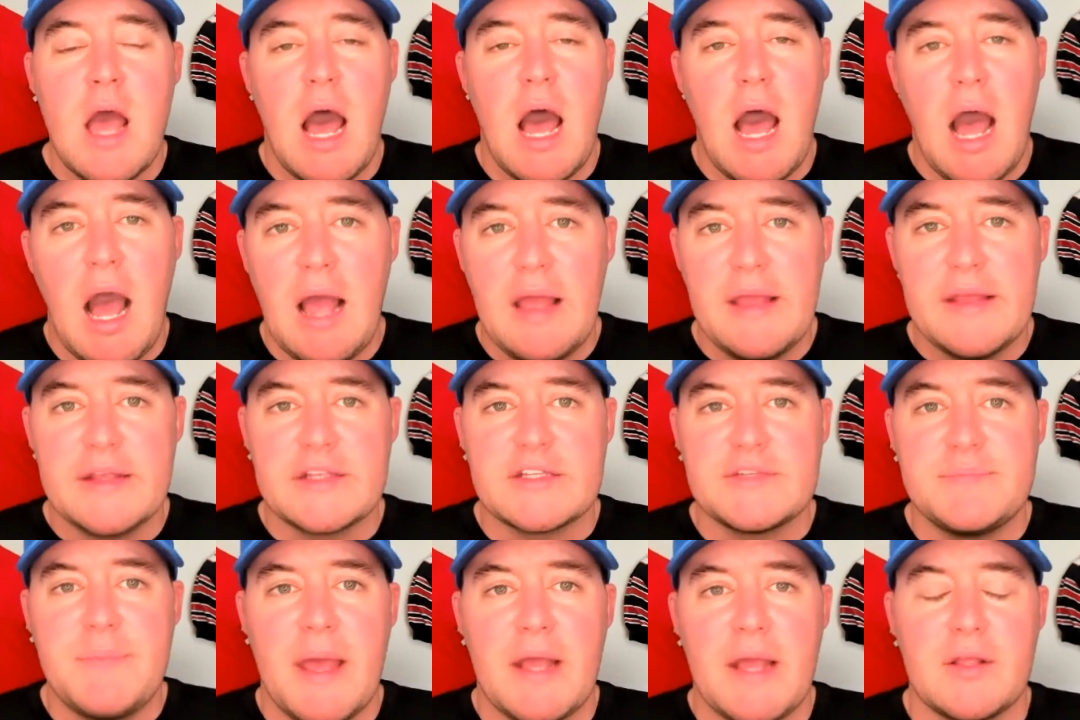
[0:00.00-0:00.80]
I
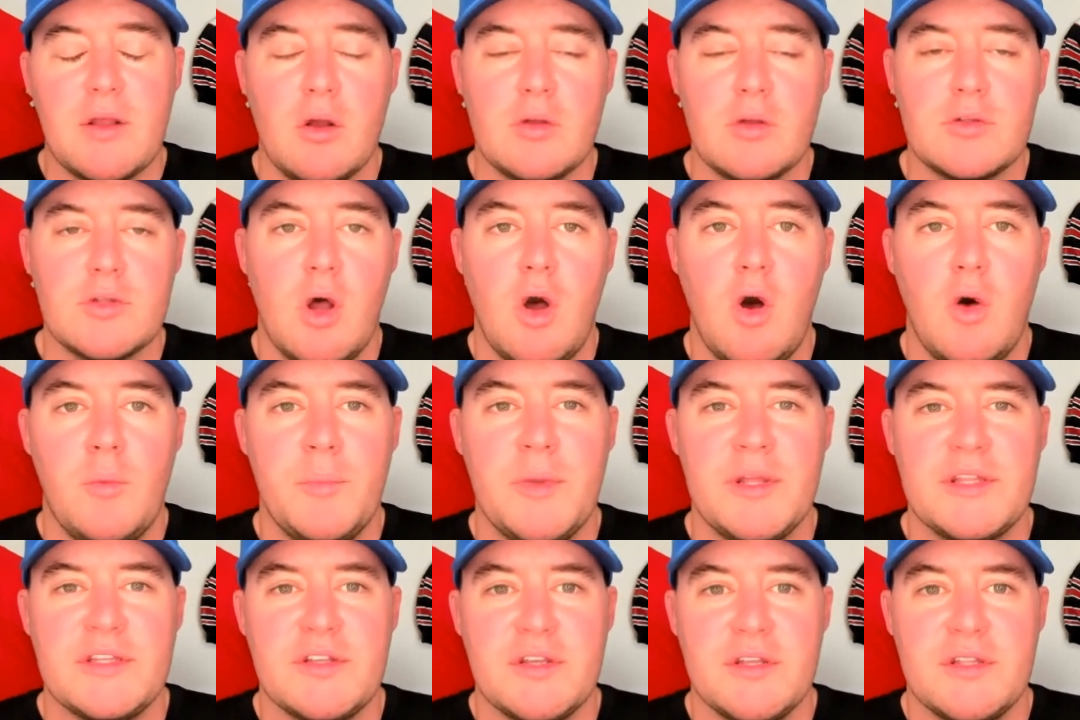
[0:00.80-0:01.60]
expect
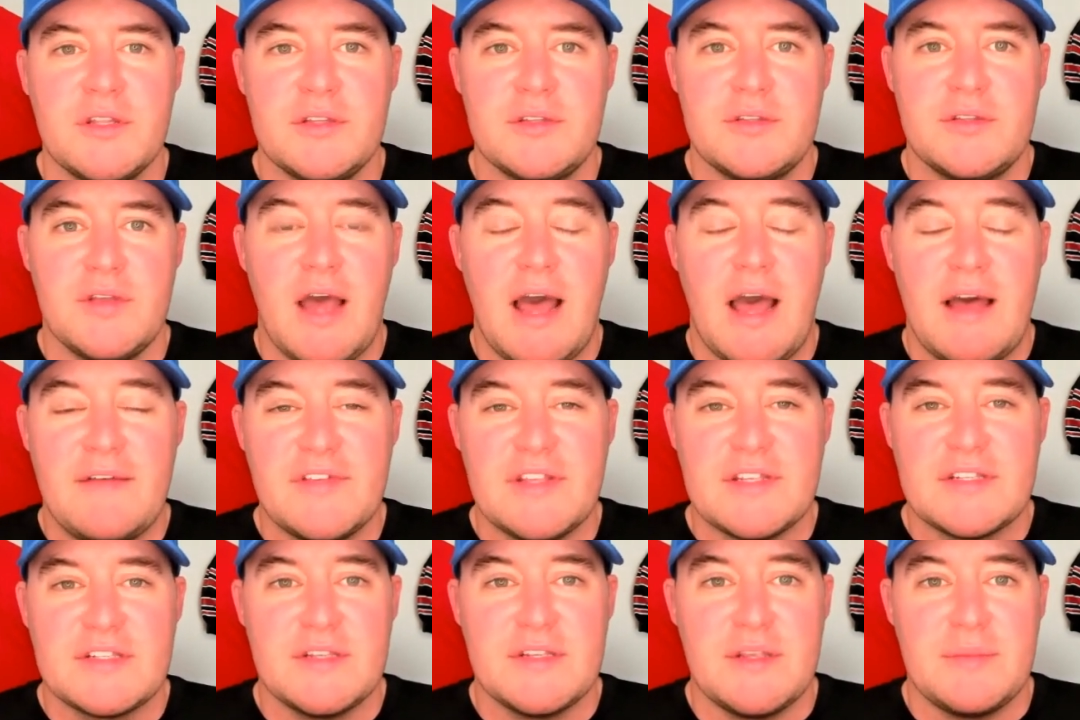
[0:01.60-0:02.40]
Oklahoma to, to
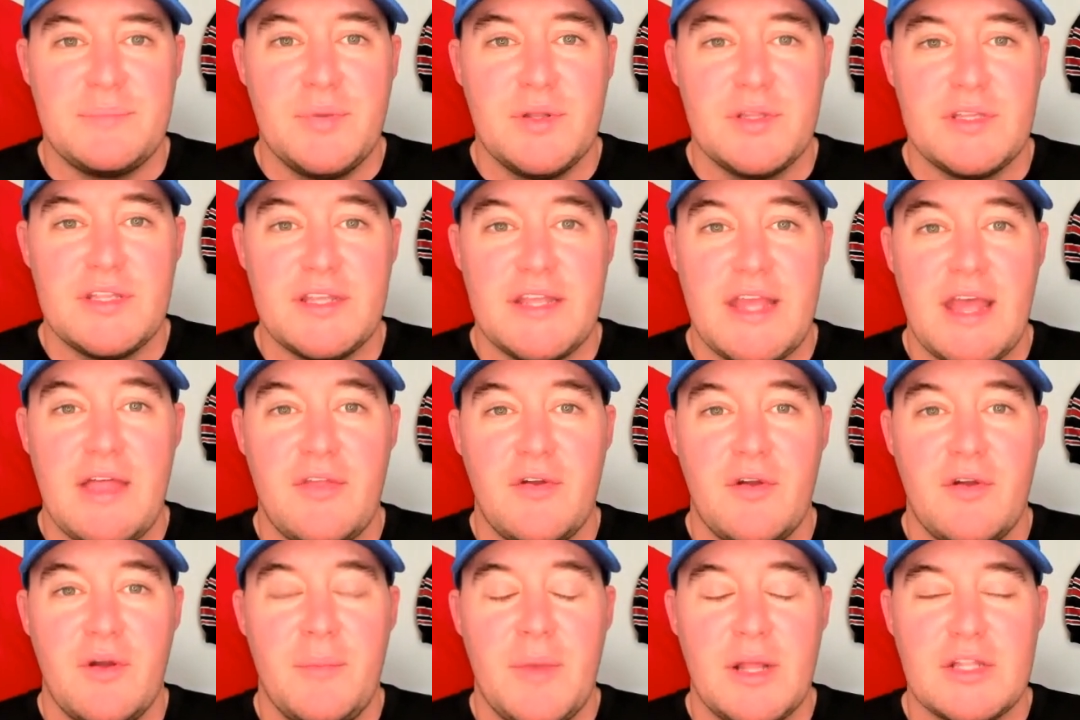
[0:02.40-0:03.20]
obviously put
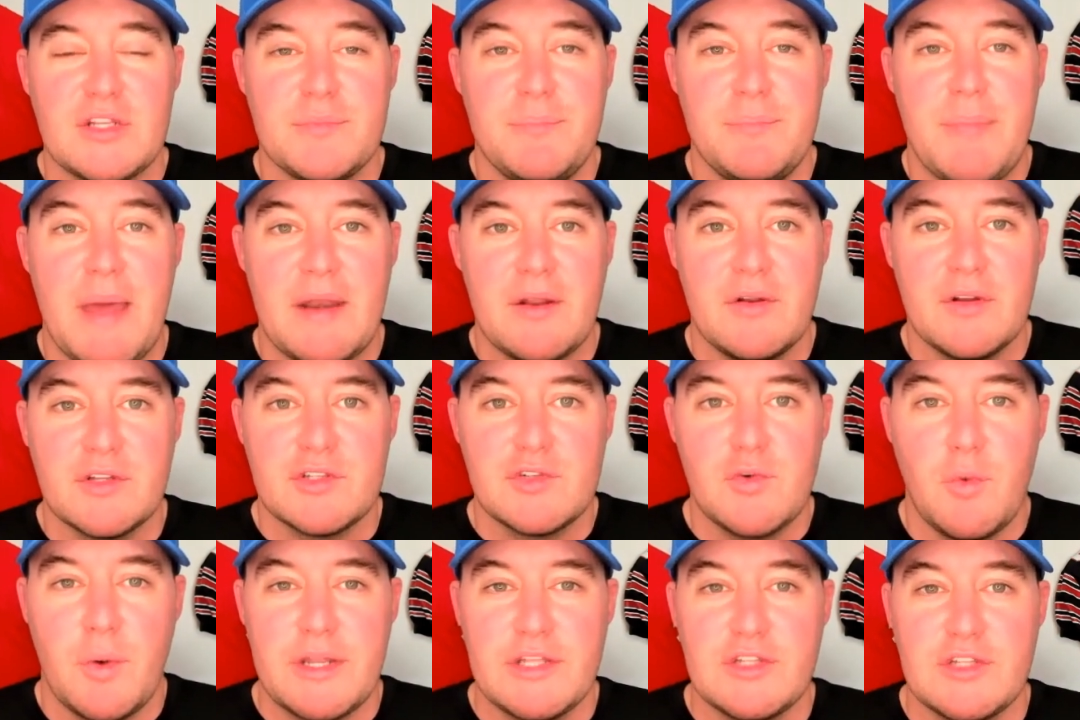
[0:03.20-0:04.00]
together a much better
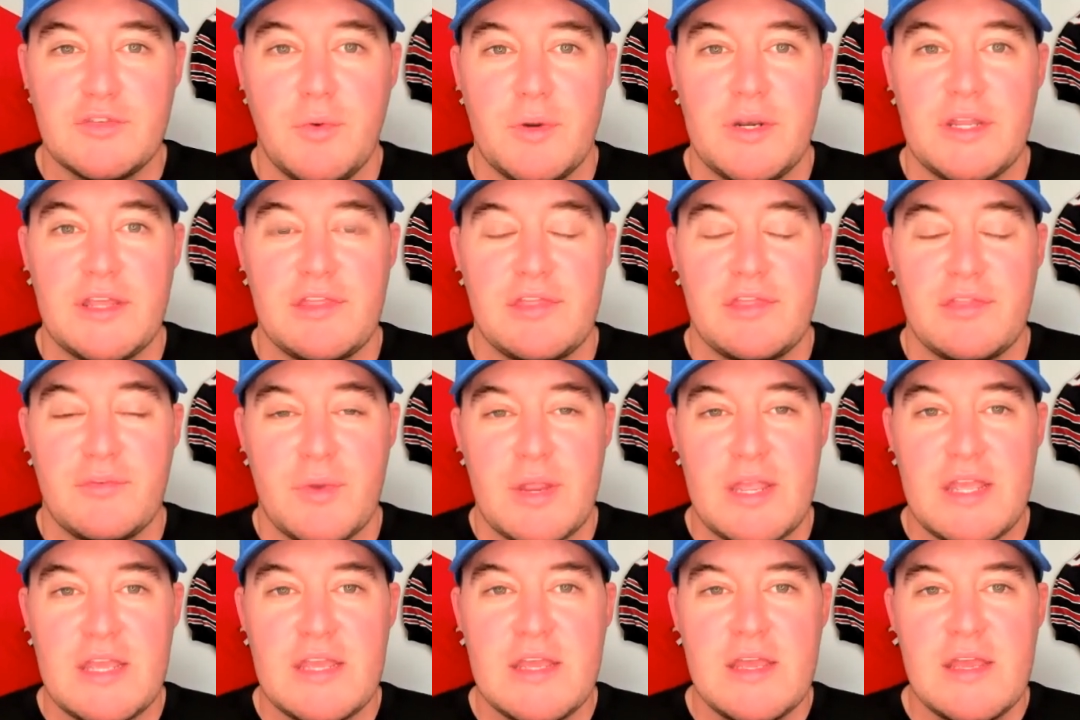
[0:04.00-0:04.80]
twenty
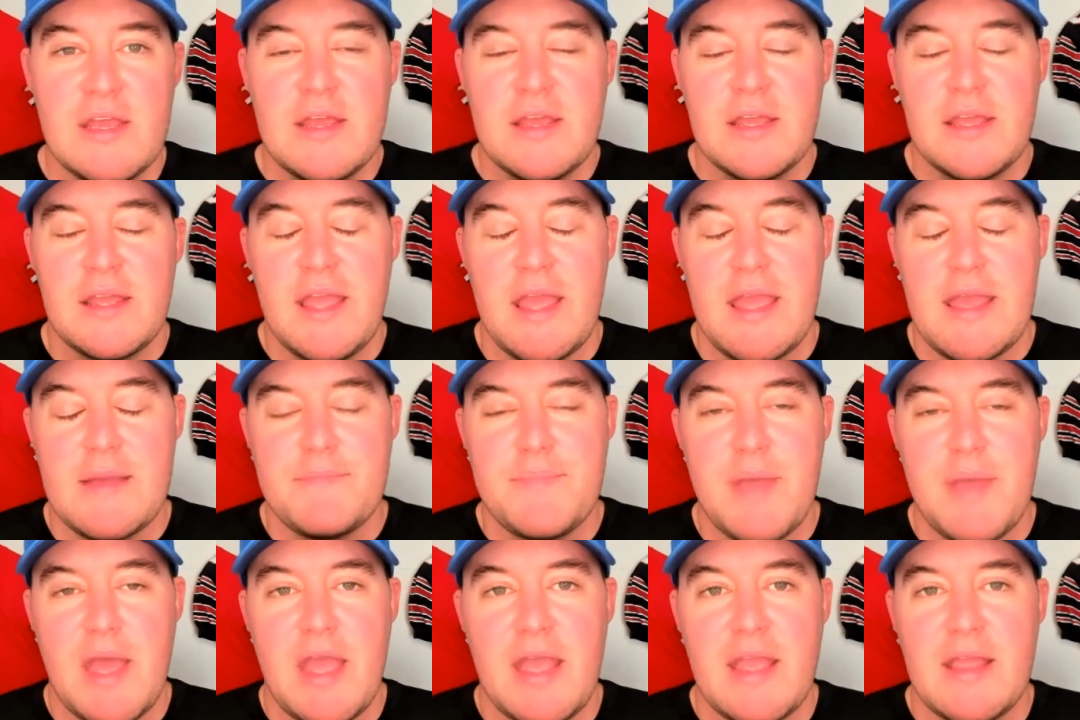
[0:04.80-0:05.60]
twenty-three
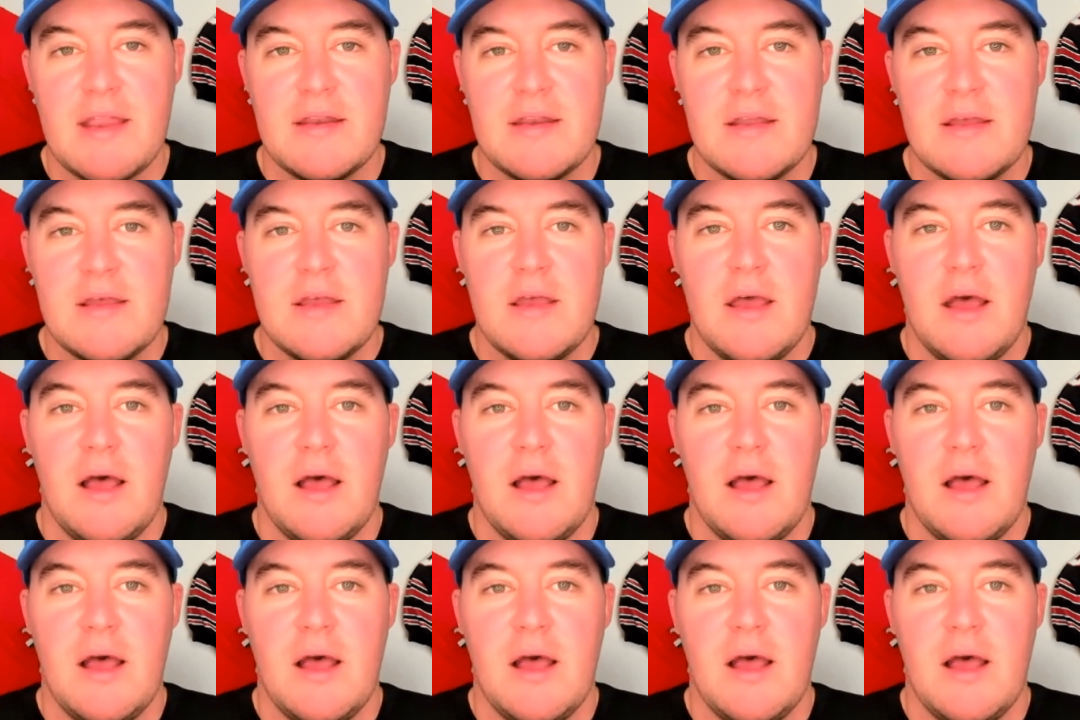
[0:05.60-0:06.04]
campaign.